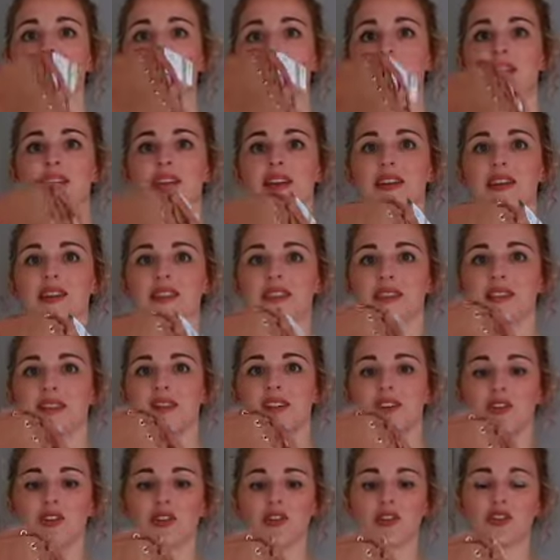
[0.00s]
these
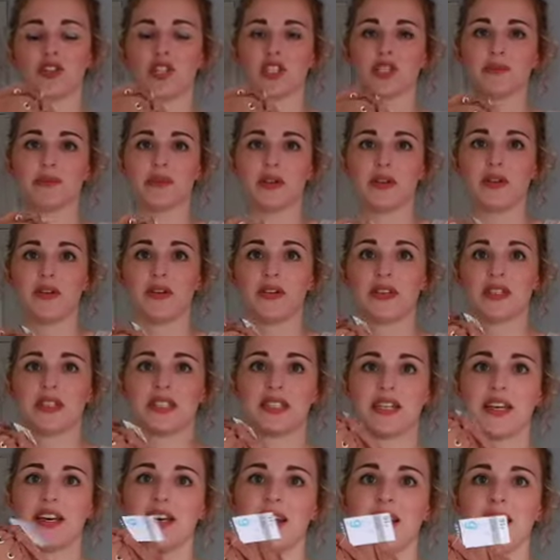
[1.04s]
gorgeous
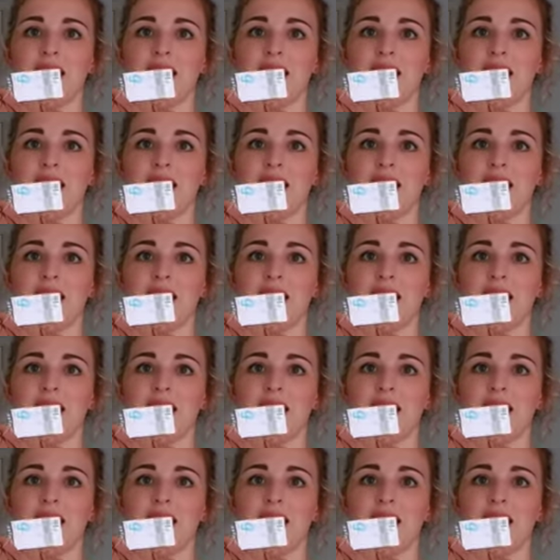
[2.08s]
boots.